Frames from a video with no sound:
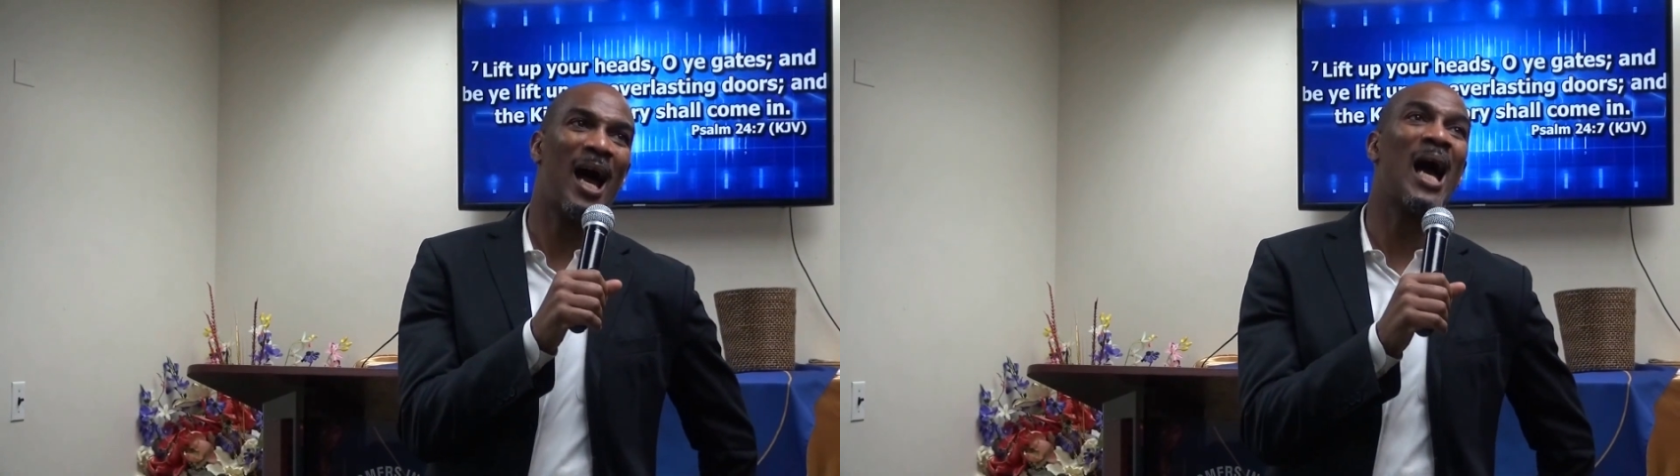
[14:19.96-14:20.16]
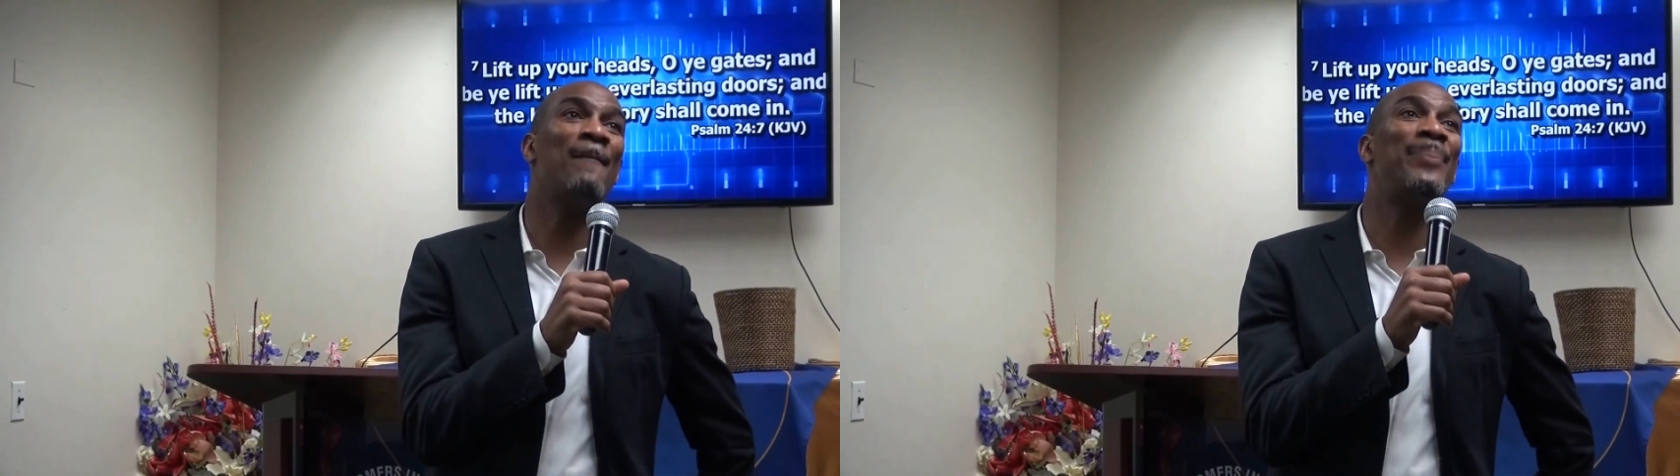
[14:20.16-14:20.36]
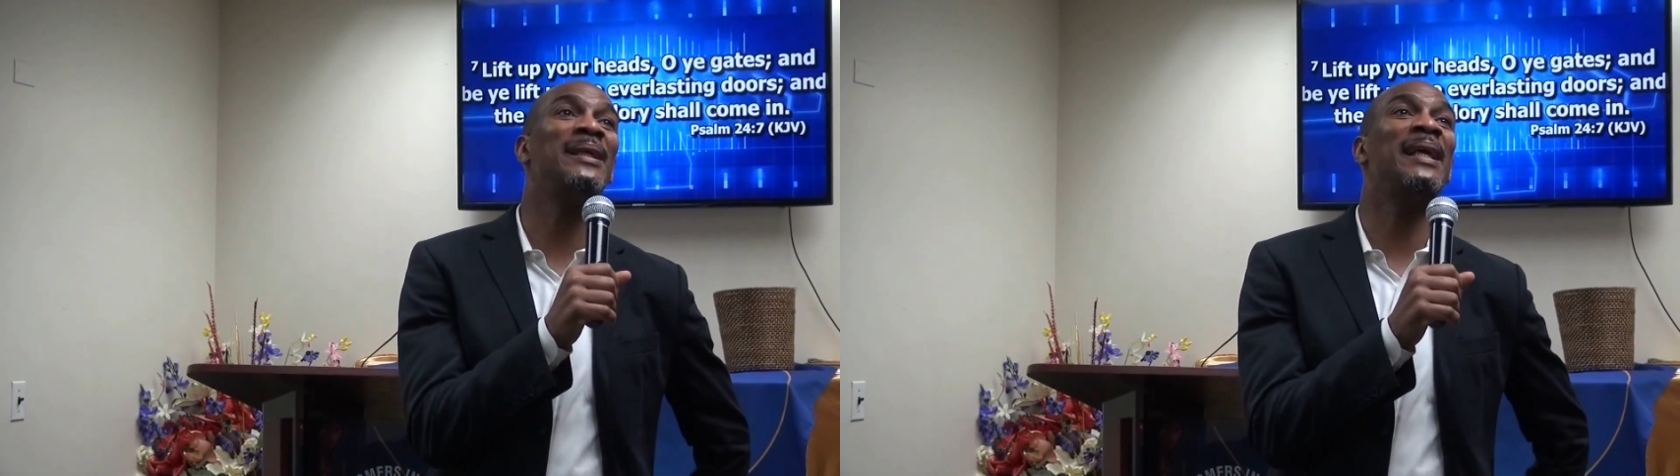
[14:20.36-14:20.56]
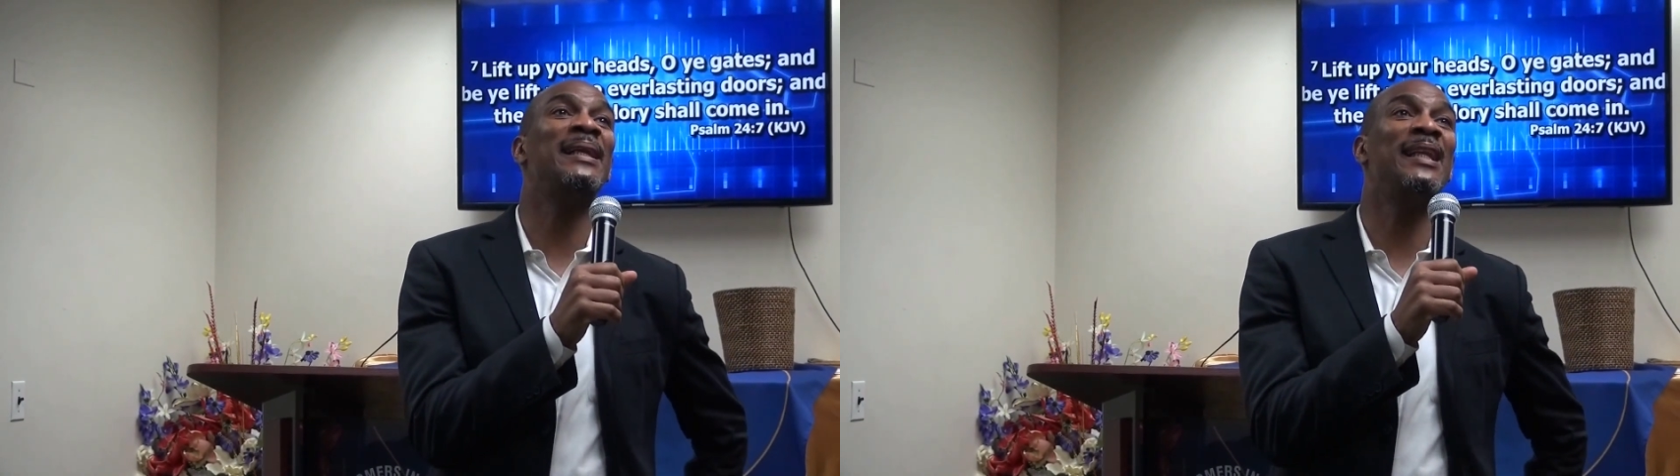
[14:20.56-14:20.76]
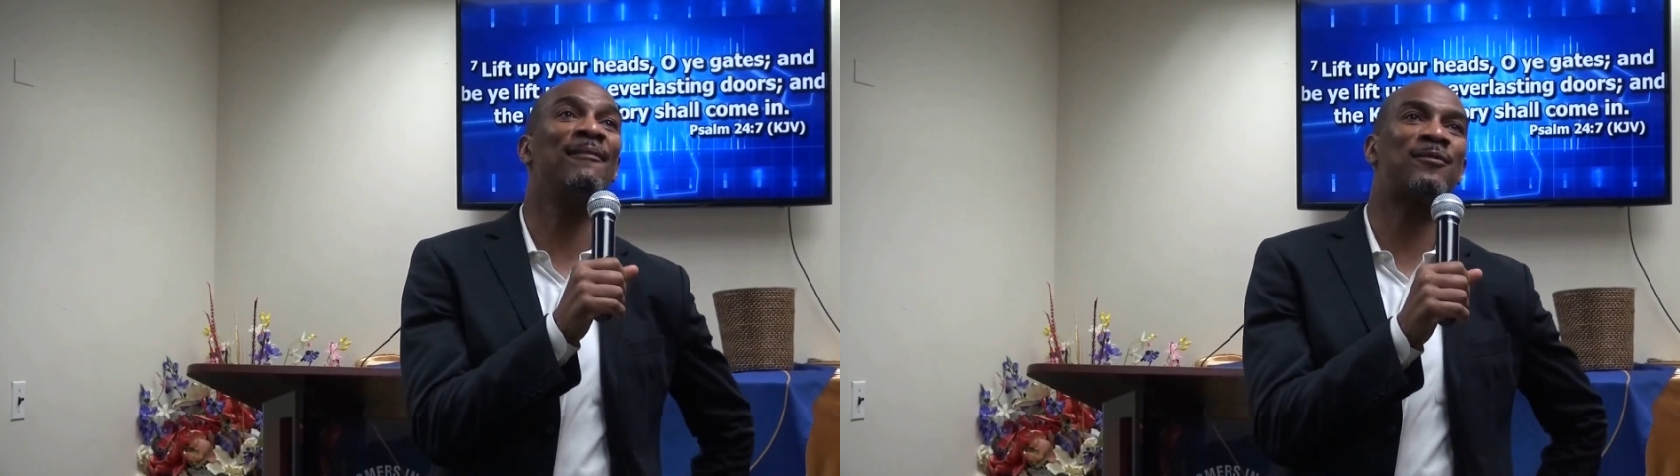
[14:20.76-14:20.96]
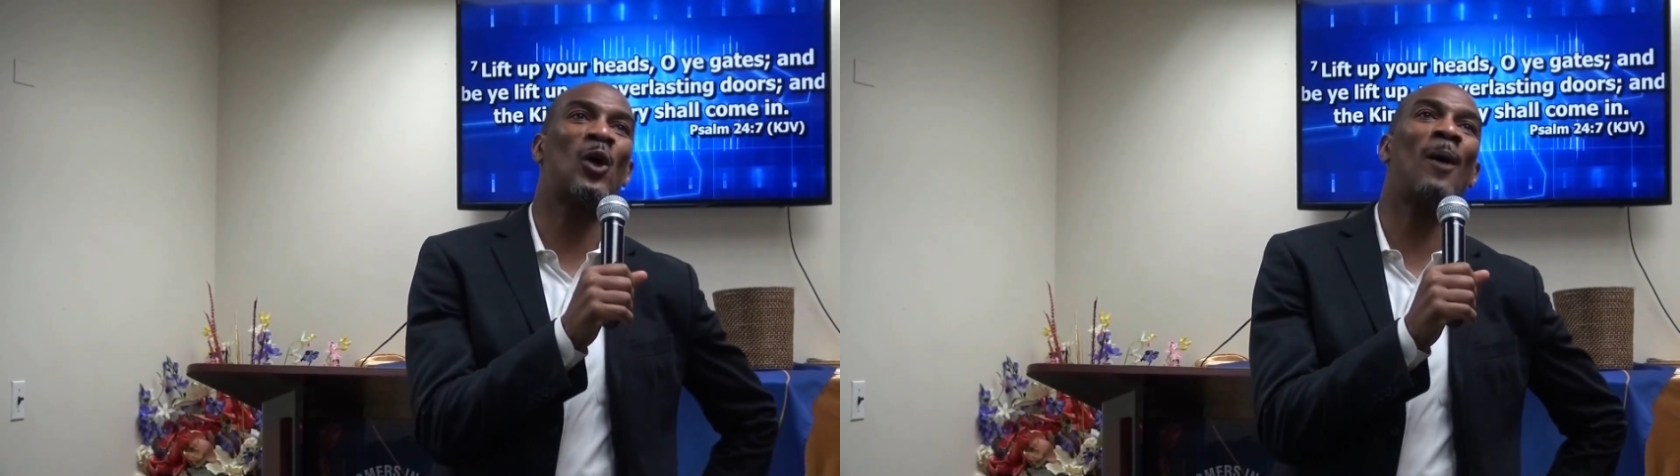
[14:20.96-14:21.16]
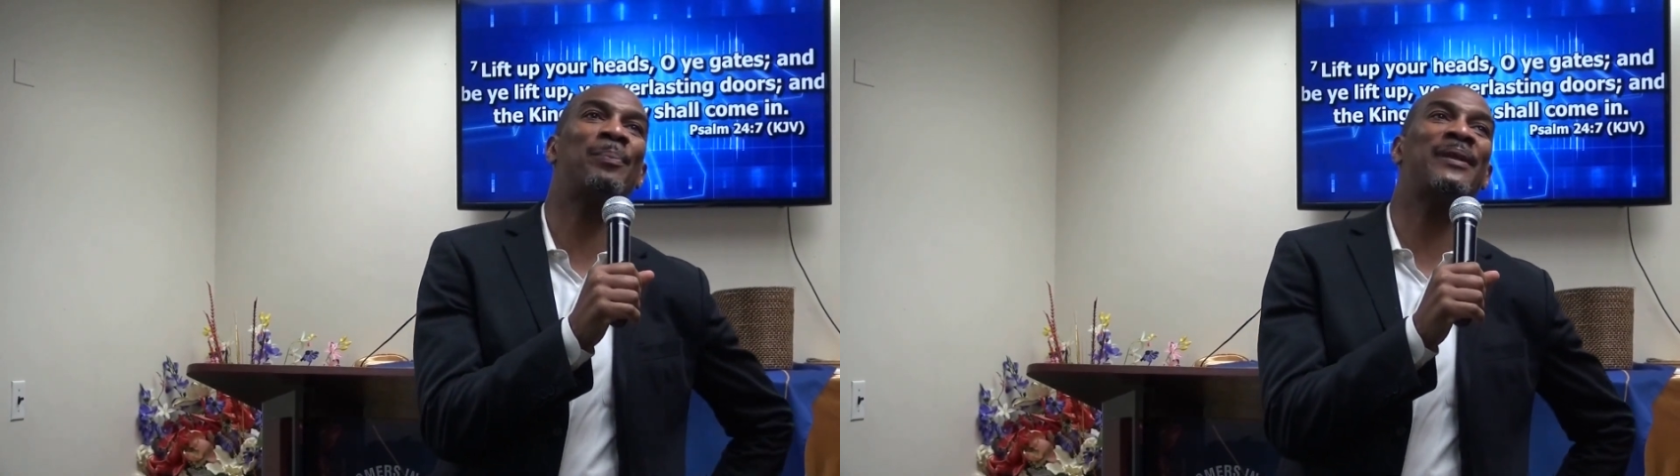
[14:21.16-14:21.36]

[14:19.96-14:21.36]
and be ye lift up